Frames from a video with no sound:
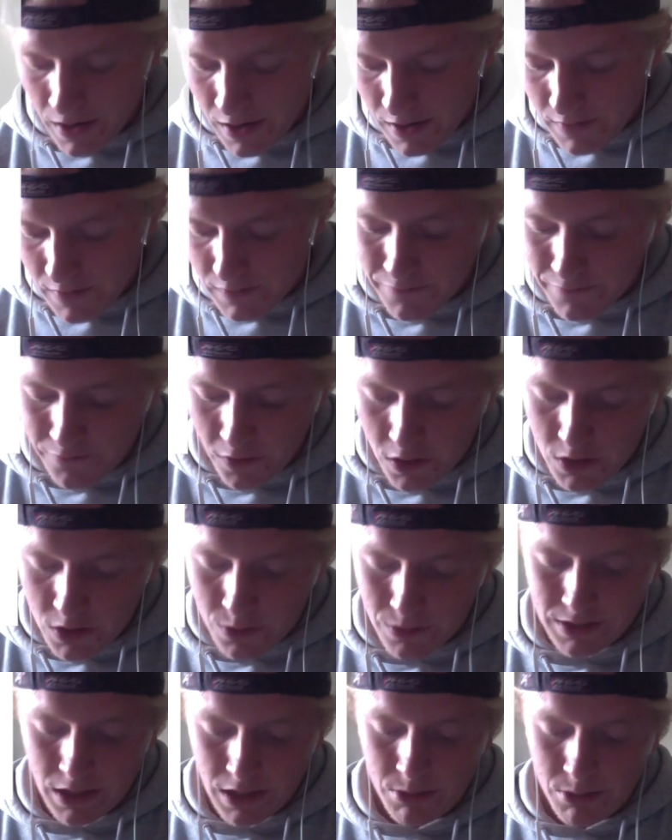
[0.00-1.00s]
The first
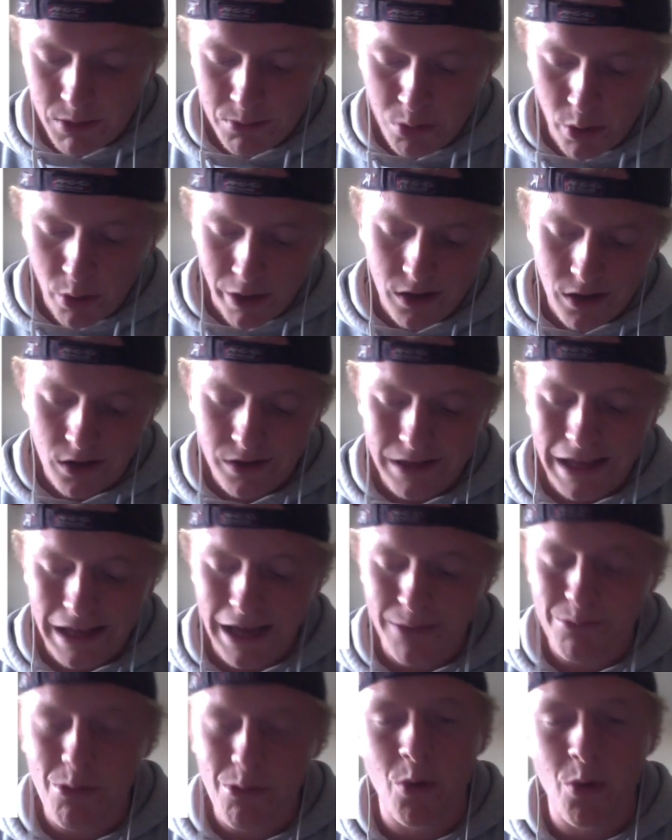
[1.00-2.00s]
one's going to be point guard
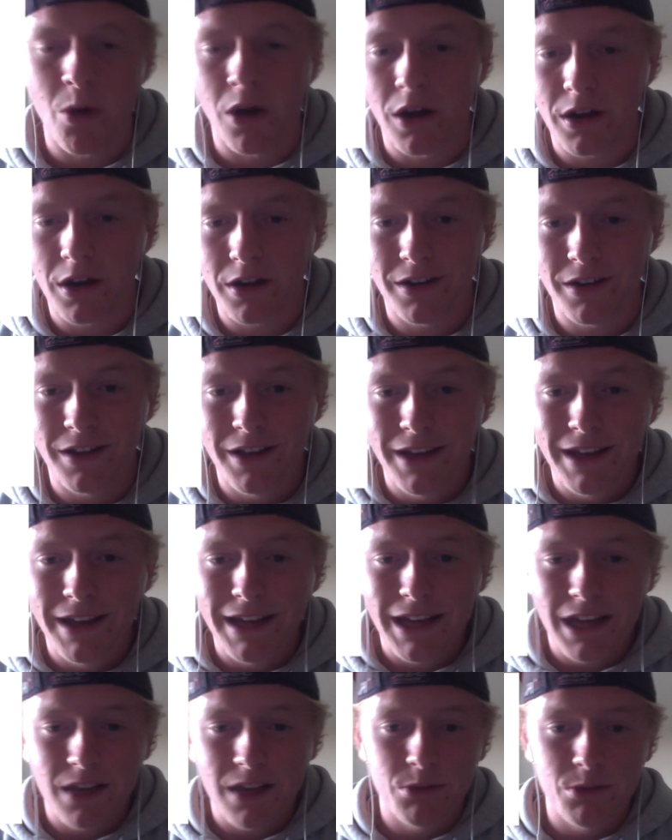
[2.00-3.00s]
Kemba Walker.
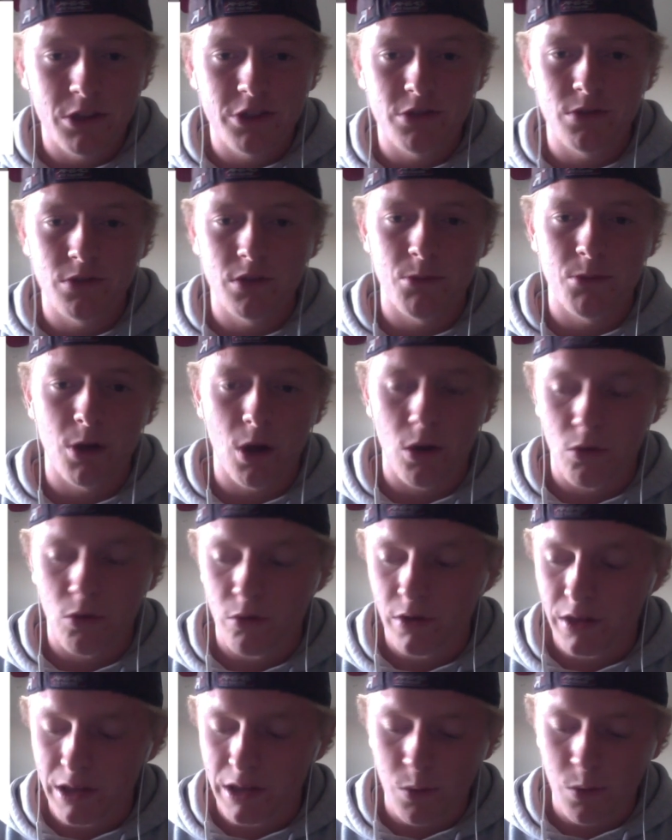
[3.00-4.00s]
He's been shooting the ball
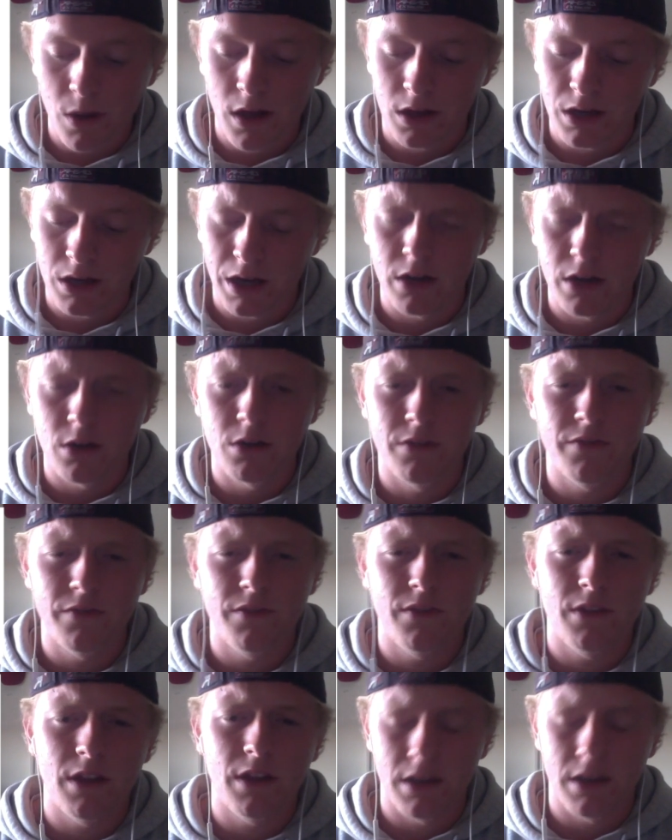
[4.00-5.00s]
really well, and I know
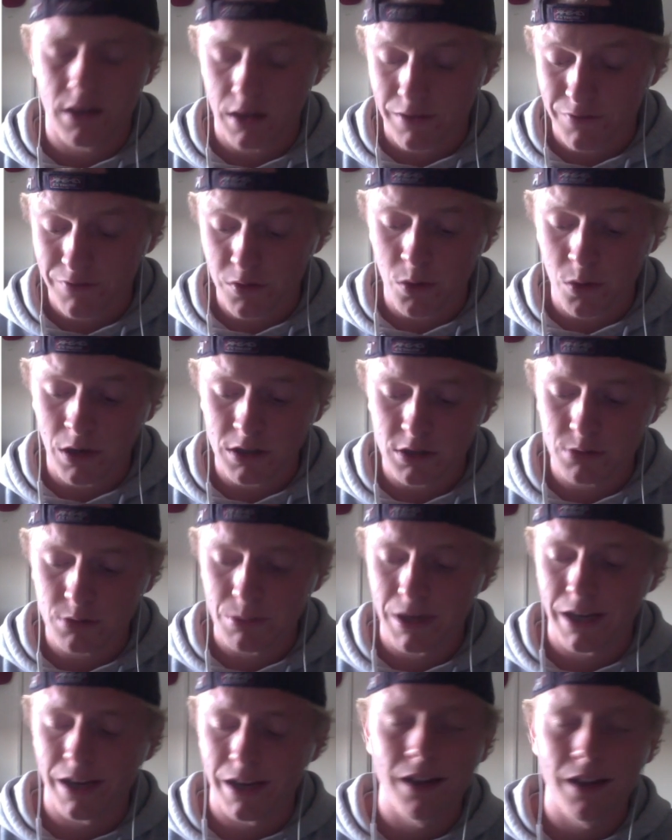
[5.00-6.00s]
if you watched
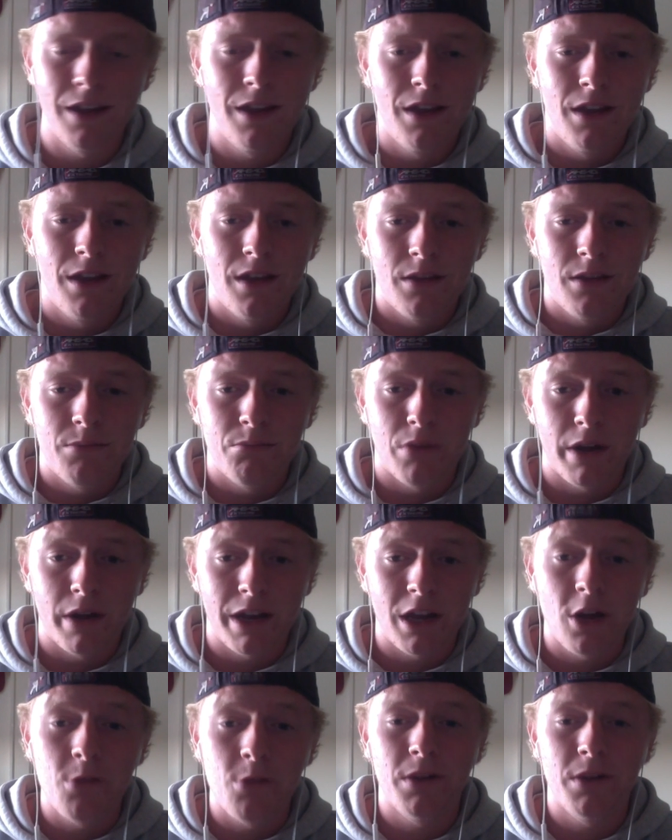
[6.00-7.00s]
my
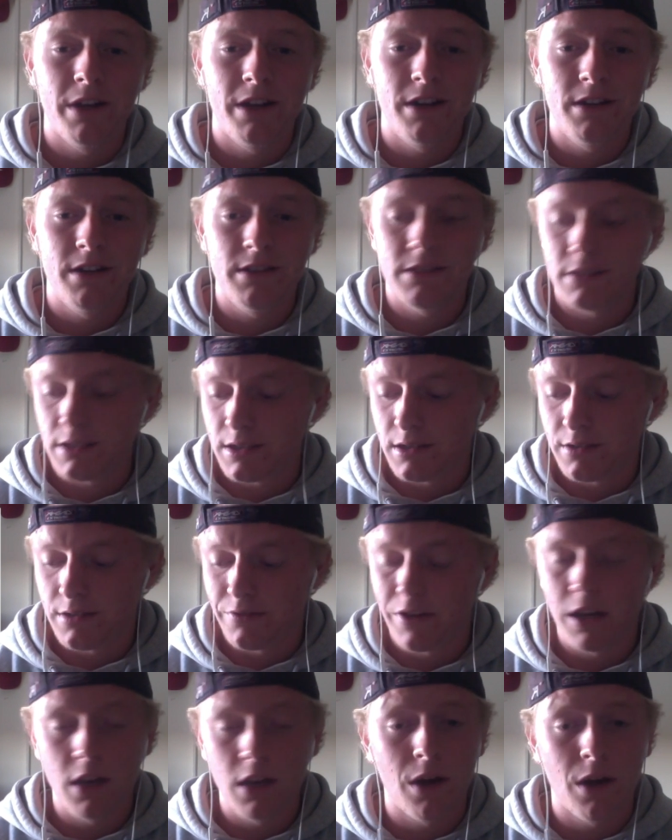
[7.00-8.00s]
breakout players
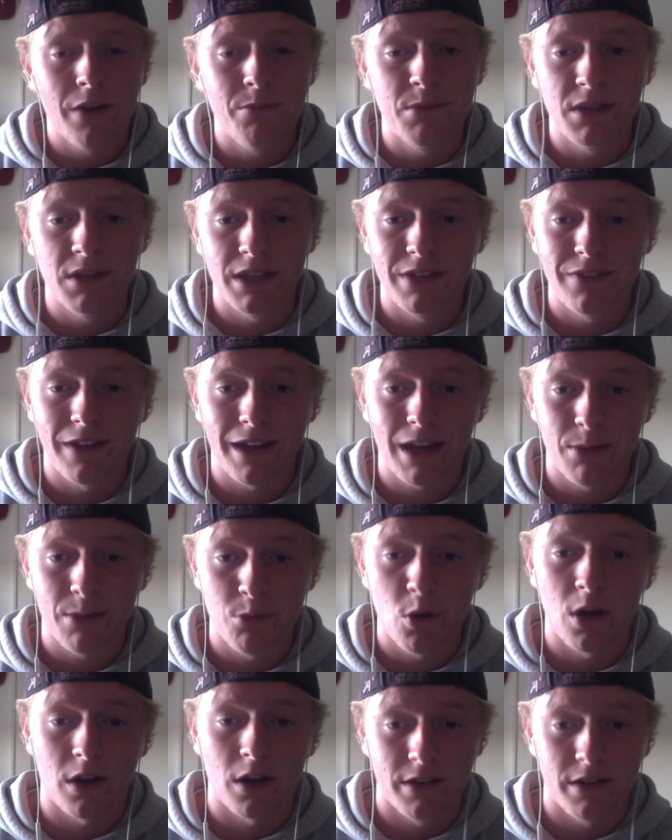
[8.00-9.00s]
video, I believe that Kemba
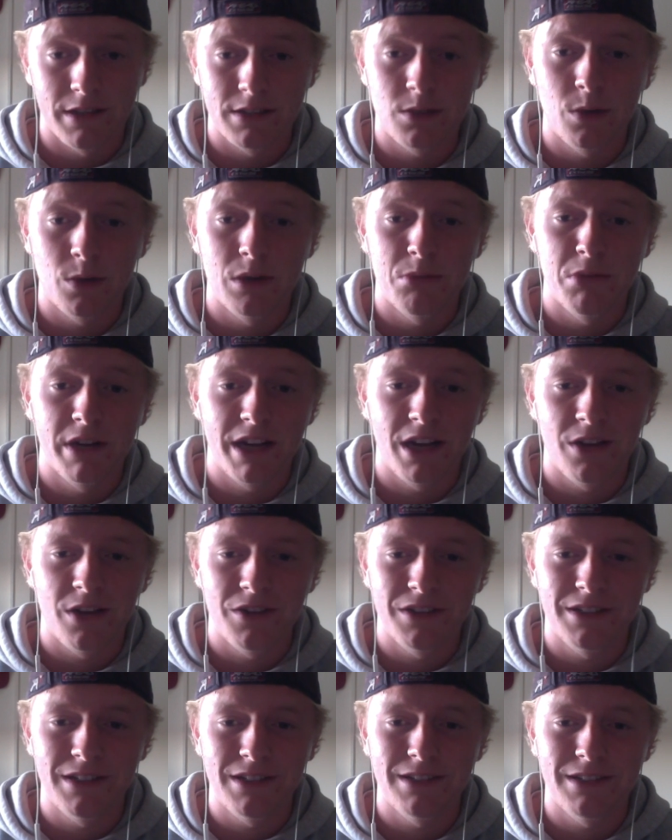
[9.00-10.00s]
Walker is going to break out
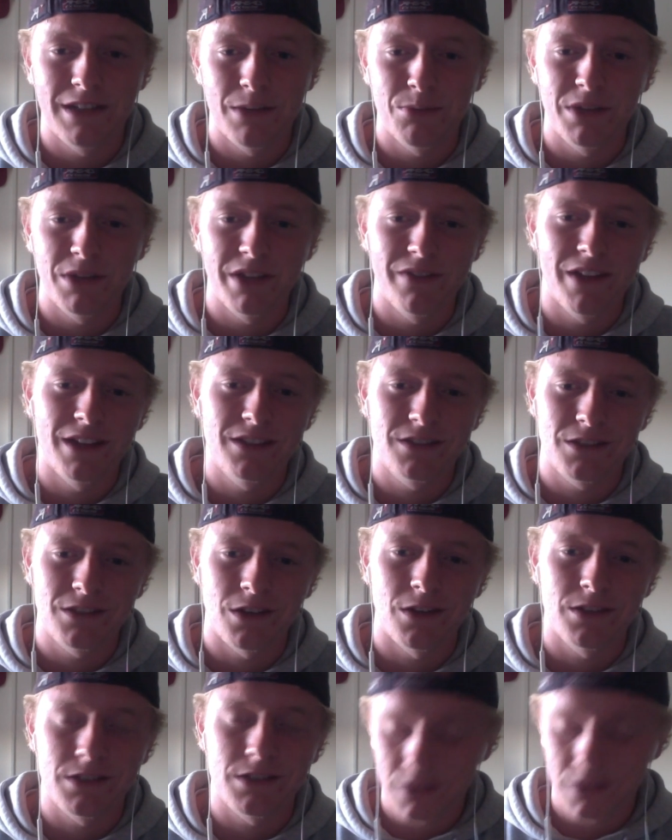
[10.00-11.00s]
this season. I believe that
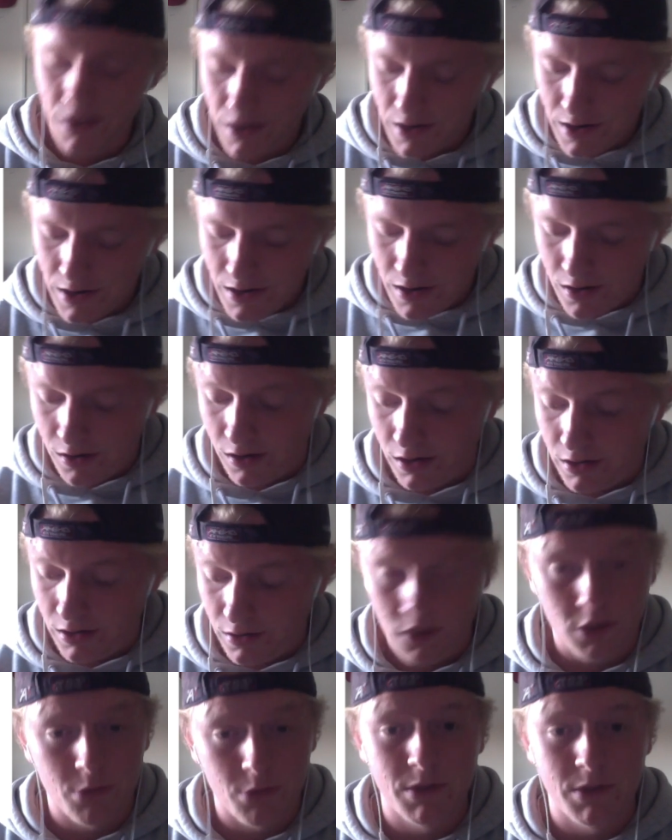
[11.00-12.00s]
starts on
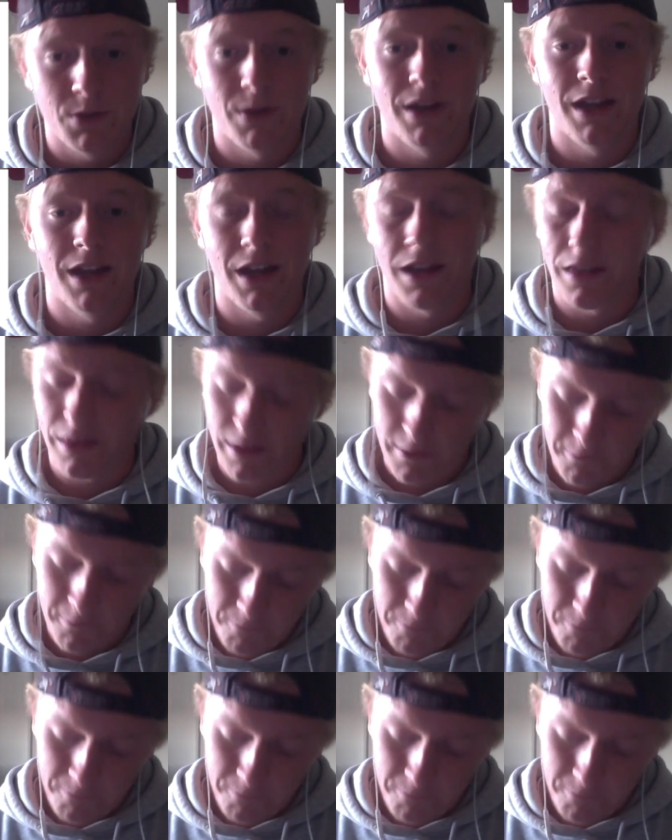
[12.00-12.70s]
October 28th.